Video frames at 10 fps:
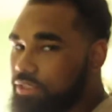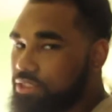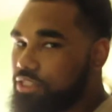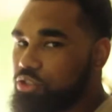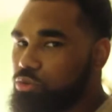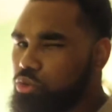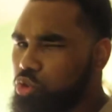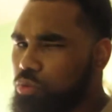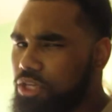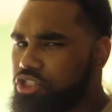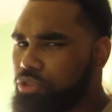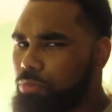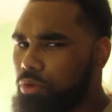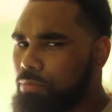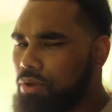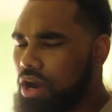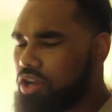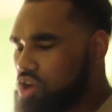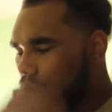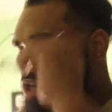good, YouTube? It's your boy
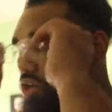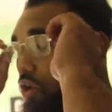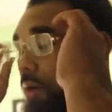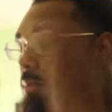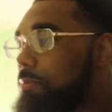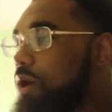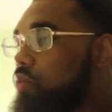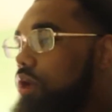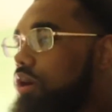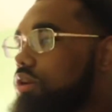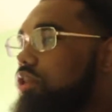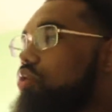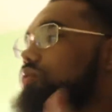Brian. You already know I'm in my work clothes